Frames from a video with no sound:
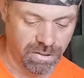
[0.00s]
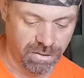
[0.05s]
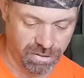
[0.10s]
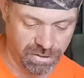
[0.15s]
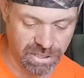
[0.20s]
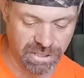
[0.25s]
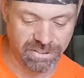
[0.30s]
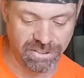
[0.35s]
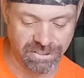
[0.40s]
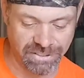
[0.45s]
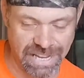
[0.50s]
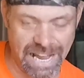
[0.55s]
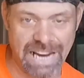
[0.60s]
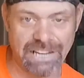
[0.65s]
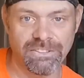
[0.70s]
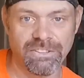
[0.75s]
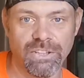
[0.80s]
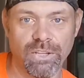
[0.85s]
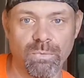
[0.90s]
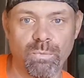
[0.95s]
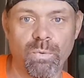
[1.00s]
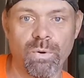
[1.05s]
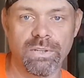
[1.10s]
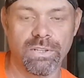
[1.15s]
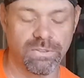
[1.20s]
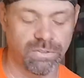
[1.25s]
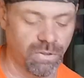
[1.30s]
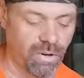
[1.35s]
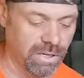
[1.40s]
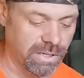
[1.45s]
this is actually the wood
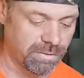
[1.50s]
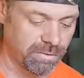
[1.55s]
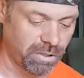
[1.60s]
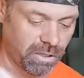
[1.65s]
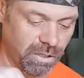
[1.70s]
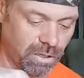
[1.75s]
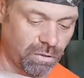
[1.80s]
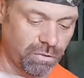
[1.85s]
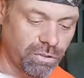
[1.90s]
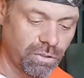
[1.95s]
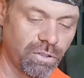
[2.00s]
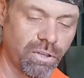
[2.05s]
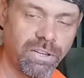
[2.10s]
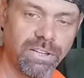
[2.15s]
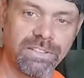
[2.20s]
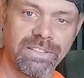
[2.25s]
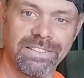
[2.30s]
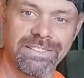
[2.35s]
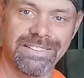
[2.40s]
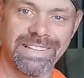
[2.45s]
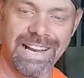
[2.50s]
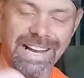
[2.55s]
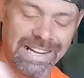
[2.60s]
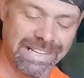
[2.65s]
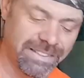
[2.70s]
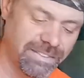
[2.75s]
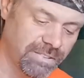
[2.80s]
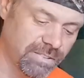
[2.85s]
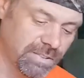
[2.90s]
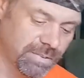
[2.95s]
that's on it. You can also look at the
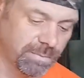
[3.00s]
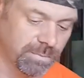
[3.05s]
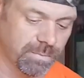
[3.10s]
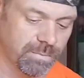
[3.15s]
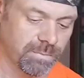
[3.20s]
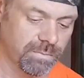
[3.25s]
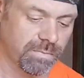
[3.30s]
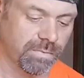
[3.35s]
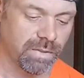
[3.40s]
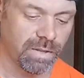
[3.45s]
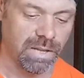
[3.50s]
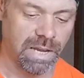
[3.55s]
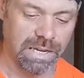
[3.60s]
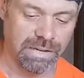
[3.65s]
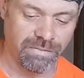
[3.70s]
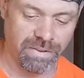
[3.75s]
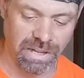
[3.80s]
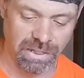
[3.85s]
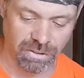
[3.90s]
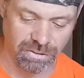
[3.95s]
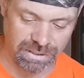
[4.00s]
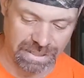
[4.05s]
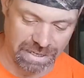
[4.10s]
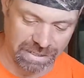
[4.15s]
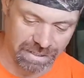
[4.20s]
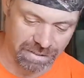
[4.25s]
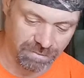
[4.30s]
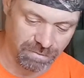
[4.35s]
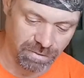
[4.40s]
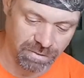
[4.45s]
sides, and if I look down
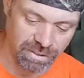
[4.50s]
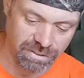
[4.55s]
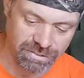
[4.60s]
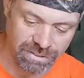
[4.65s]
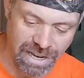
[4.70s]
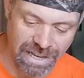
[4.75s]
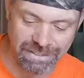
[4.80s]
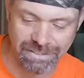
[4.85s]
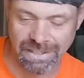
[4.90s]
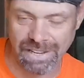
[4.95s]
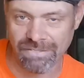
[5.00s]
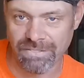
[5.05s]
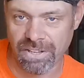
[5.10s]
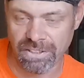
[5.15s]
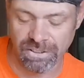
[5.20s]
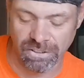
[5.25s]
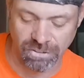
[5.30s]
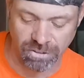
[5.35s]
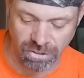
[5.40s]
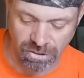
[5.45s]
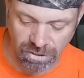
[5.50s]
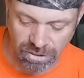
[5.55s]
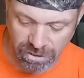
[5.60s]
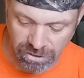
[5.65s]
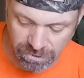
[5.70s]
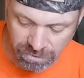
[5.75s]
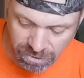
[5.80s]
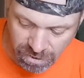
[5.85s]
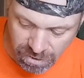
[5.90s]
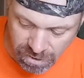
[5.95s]
in from the sides, and I've done this
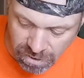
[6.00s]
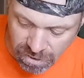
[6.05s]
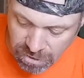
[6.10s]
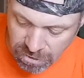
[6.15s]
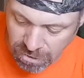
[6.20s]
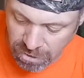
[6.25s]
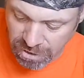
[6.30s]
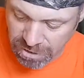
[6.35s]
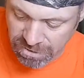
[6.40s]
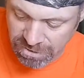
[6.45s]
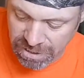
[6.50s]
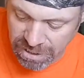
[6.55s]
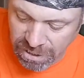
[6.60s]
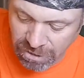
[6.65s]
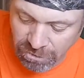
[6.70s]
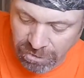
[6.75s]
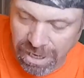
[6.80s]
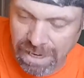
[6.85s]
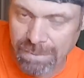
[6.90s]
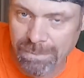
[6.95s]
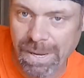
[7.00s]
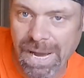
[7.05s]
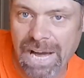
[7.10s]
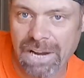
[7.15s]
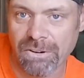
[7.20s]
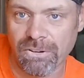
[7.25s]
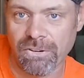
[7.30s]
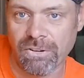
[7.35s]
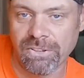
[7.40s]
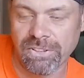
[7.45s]
earlier, you can see the grain
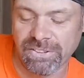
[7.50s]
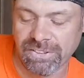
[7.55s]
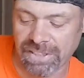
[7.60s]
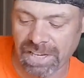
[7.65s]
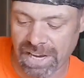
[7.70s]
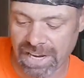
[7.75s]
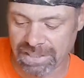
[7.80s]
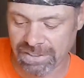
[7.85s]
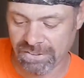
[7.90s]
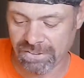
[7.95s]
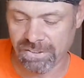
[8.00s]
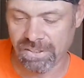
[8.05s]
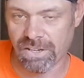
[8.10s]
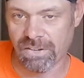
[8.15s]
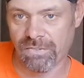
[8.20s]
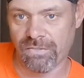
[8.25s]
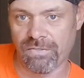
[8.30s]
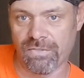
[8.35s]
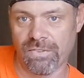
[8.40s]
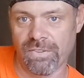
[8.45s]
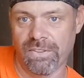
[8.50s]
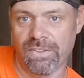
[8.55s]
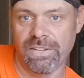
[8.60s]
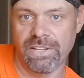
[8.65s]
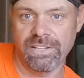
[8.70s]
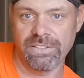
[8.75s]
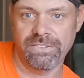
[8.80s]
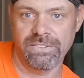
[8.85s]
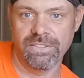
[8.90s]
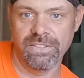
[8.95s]
pattern on the sides of
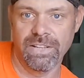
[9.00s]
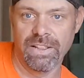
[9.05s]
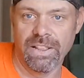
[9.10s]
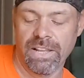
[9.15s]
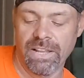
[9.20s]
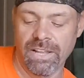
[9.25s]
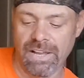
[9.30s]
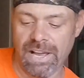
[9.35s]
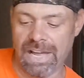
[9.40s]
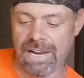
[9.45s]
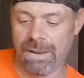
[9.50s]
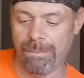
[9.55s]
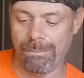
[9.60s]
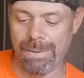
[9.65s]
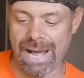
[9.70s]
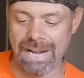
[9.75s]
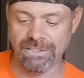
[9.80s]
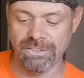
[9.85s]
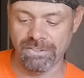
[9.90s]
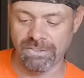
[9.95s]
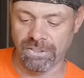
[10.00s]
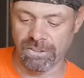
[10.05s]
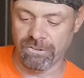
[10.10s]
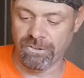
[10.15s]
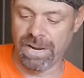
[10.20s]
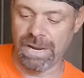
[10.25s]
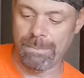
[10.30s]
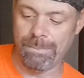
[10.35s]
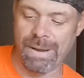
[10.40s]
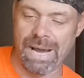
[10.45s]
this, and it matches the
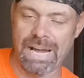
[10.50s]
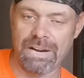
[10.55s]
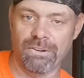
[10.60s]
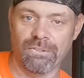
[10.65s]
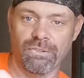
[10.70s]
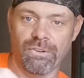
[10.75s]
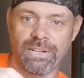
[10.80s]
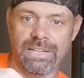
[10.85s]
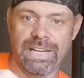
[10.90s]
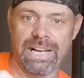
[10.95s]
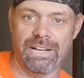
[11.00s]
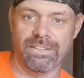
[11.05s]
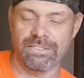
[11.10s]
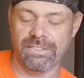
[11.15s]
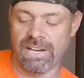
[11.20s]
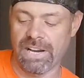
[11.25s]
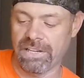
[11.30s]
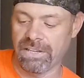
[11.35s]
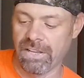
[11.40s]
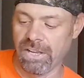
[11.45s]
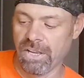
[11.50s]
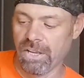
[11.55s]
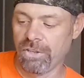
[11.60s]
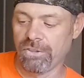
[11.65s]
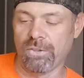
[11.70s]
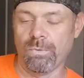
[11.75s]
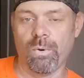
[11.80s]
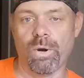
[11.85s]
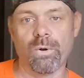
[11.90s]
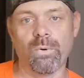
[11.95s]
grain patterns on the outside.
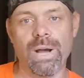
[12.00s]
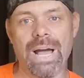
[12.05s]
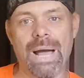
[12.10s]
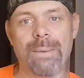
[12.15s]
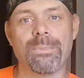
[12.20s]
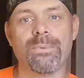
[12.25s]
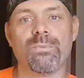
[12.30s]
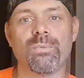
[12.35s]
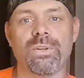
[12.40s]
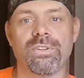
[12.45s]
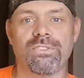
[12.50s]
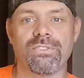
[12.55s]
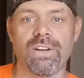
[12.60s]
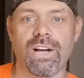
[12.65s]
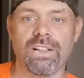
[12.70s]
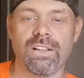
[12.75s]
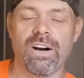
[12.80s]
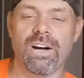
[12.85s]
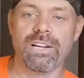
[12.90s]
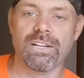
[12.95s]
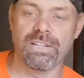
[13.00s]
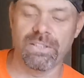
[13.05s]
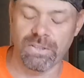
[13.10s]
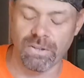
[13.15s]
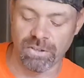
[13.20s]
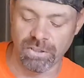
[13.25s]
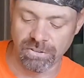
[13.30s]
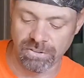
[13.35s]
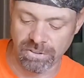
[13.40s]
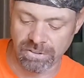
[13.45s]
So what will happen with a lot of
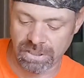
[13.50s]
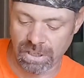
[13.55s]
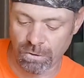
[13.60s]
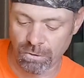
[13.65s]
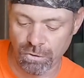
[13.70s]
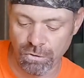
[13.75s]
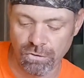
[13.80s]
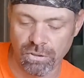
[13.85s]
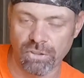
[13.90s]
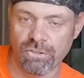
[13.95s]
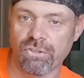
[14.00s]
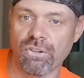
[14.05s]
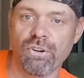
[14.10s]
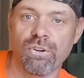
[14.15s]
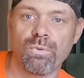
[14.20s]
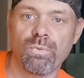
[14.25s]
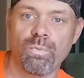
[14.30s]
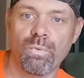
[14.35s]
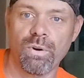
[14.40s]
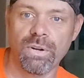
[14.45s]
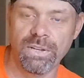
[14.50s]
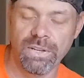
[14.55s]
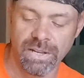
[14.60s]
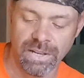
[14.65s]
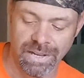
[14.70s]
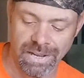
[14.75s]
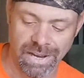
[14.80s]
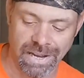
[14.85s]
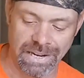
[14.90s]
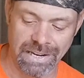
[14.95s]
guitars is they'll use a certain wood,
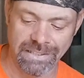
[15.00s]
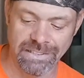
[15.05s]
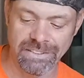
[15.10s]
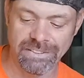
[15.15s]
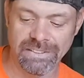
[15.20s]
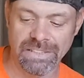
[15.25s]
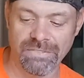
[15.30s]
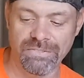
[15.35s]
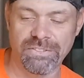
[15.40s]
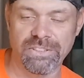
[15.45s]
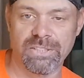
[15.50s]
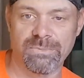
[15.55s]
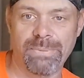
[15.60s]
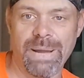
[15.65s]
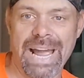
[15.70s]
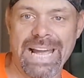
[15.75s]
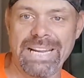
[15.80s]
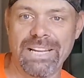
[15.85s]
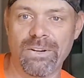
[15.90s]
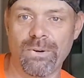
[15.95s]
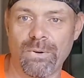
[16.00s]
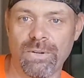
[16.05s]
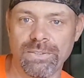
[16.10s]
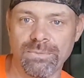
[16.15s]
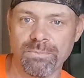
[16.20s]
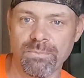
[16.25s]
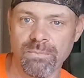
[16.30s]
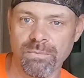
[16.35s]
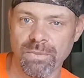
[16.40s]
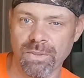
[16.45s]
and then this stuff's just painted
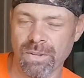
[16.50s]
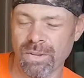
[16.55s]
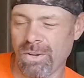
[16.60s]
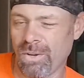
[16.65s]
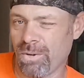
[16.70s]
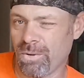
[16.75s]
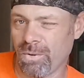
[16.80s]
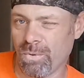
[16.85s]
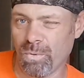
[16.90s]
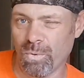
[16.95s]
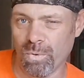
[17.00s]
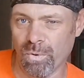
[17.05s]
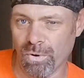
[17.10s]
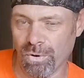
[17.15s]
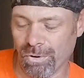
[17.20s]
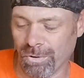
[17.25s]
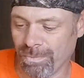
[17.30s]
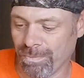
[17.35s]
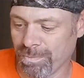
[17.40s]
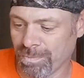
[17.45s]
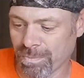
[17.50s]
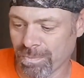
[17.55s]
on, or